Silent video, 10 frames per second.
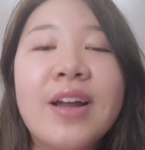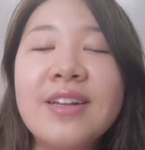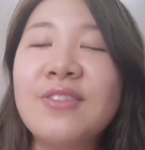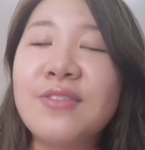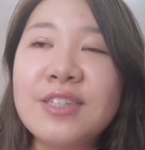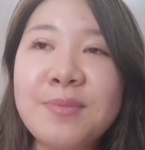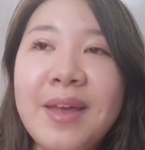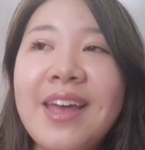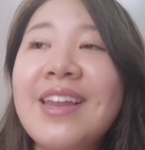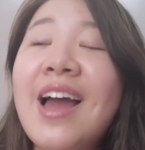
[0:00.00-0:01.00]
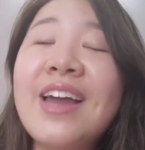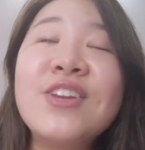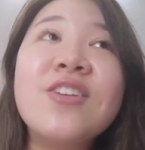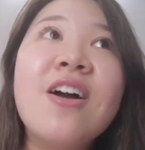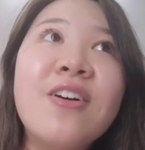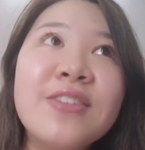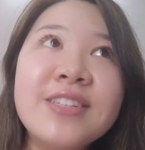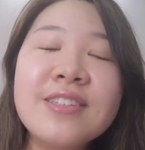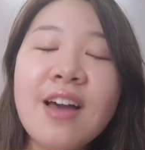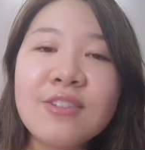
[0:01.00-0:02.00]
your resume. And I know this
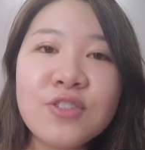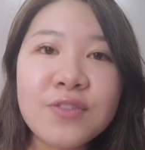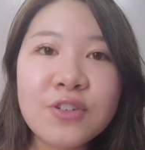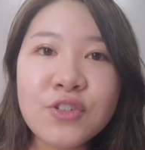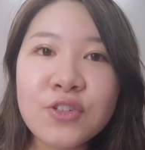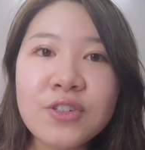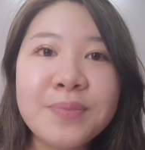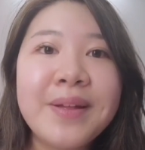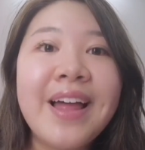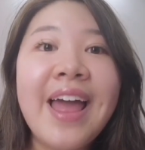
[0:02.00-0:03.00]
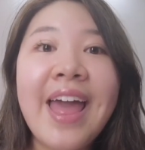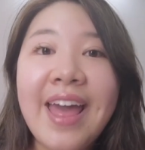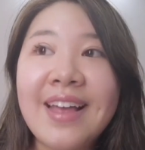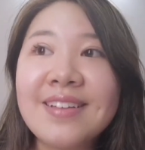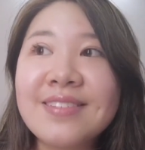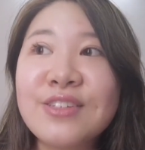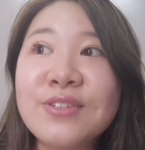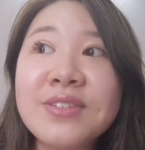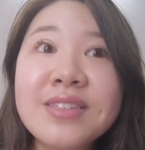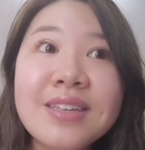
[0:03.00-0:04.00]
is controversial, but hey, your
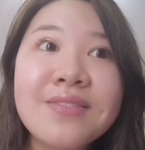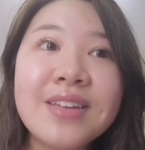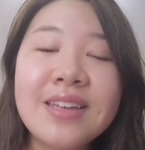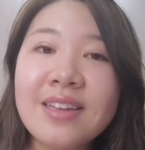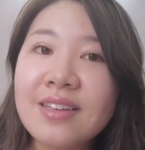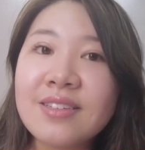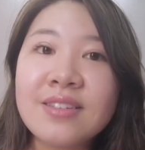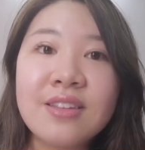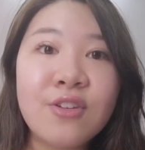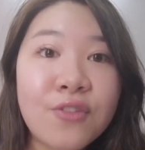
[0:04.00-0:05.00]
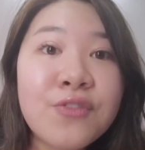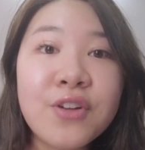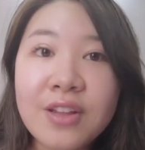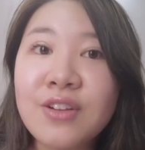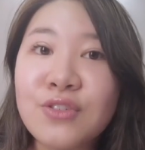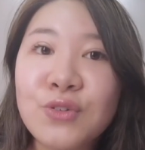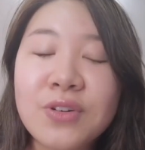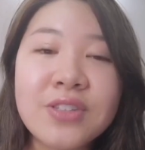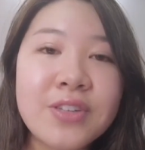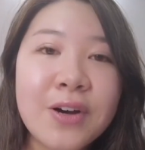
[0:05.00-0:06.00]
CV is your foot in your
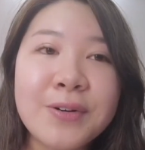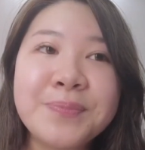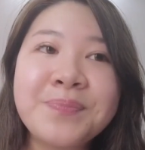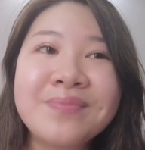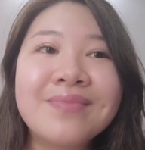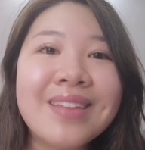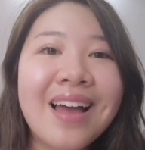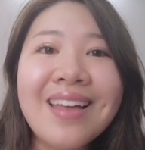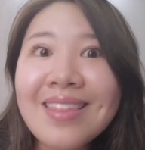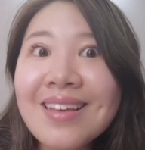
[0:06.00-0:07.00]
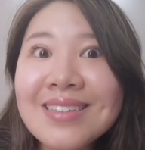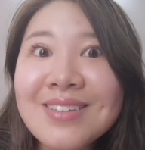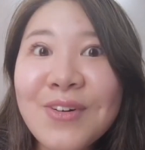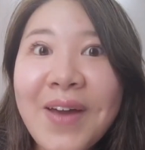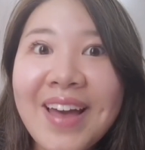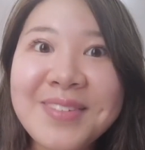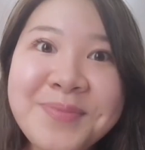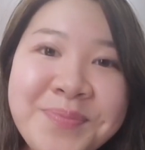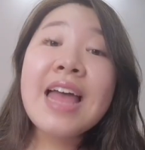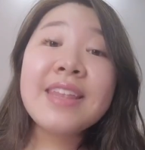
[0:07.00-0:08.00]
door, so I think it's okay.
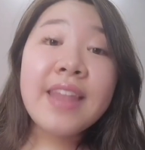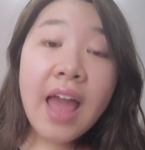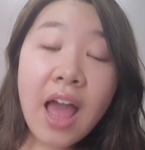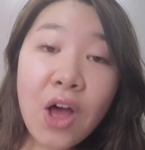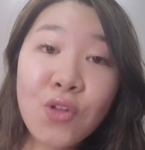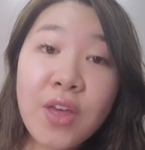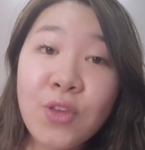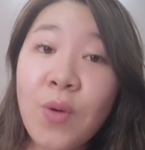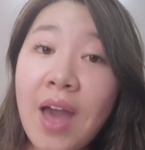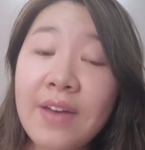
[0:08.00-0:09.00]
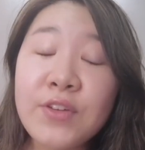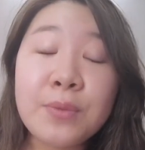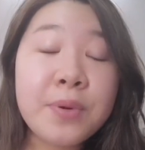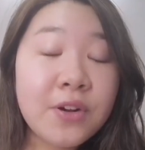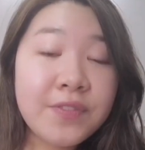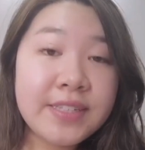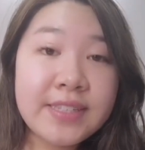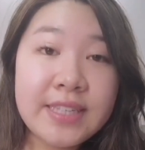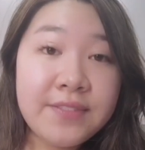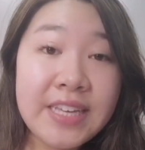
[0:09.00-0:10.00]
Now that you have your perfect
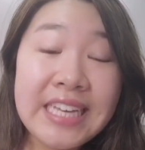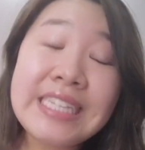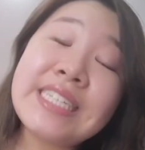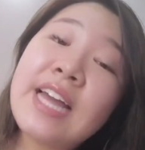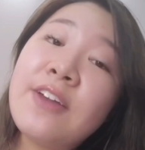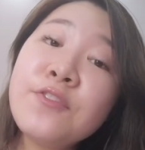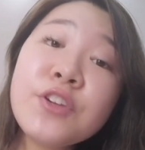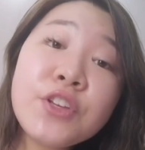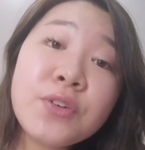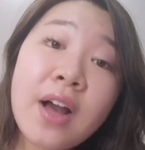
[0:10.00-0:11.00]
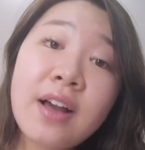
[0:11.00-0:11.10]
CV, it's time for you guys